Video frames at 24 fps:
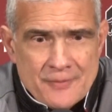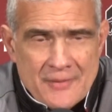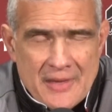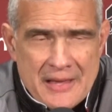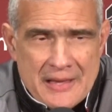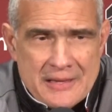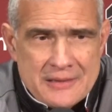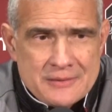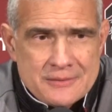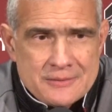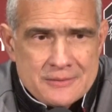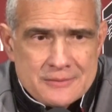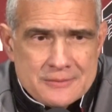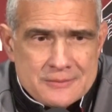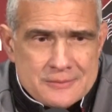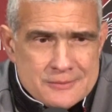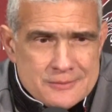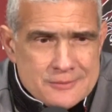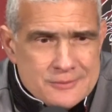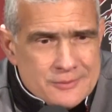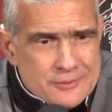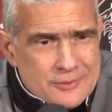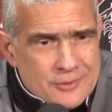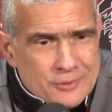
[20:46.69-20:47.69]
And
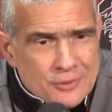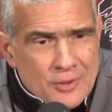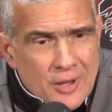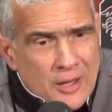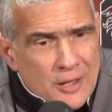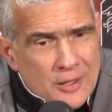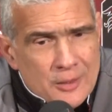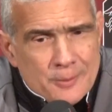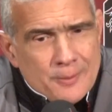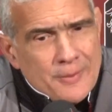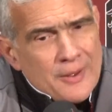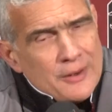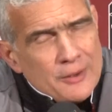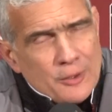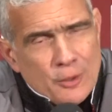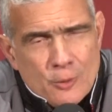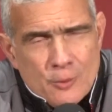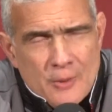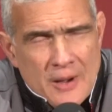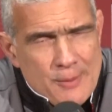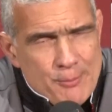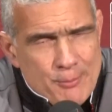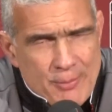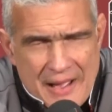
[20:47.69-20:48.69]
you're talking about a
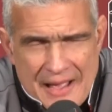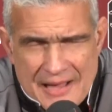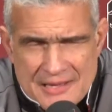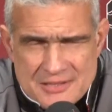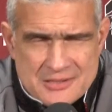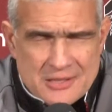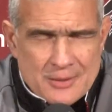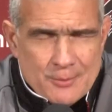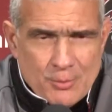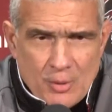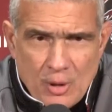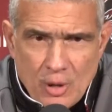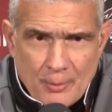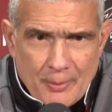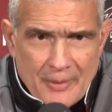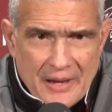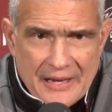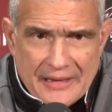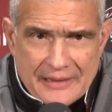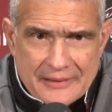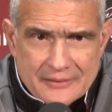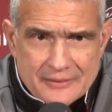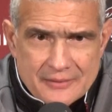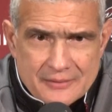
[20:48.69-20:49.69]
great basketball
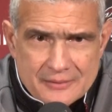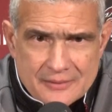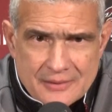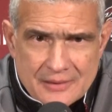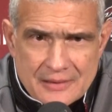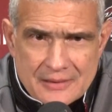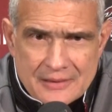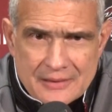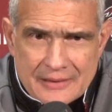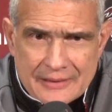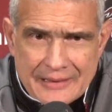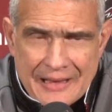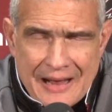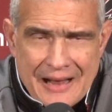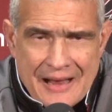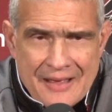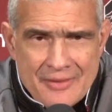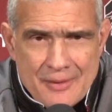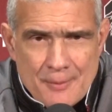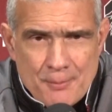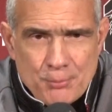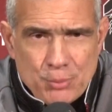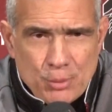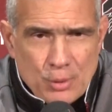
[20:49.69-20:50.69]
mind, a guy
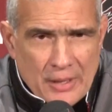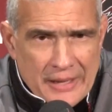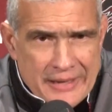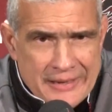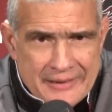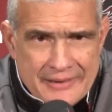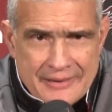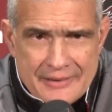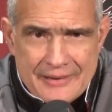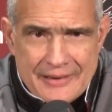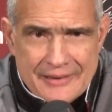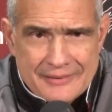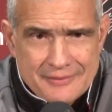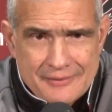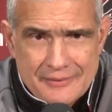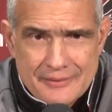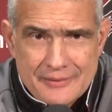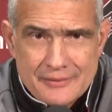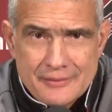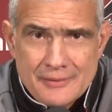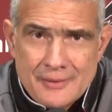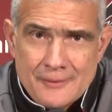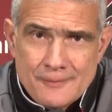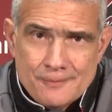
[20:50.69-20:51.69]
that played it at
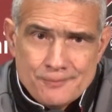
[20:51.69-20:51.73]
the